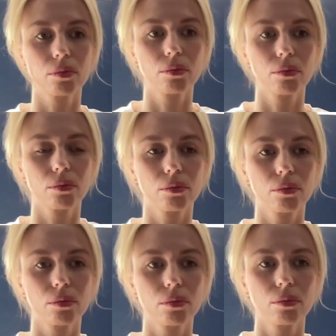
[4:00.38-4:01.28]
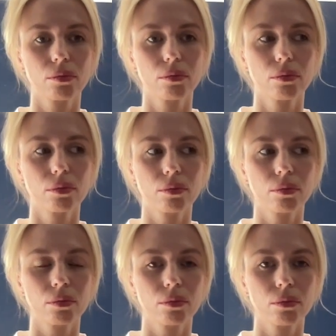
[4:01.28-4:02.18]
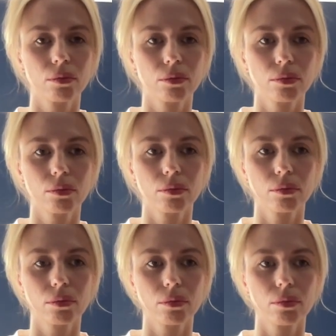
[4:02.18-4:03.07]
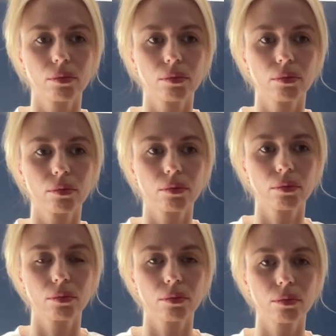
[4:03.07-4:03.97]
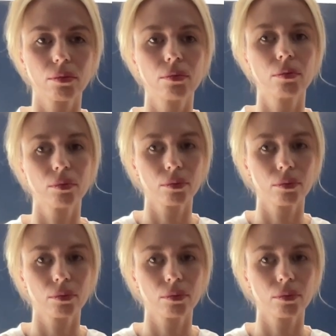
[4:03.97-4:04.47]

[no speech]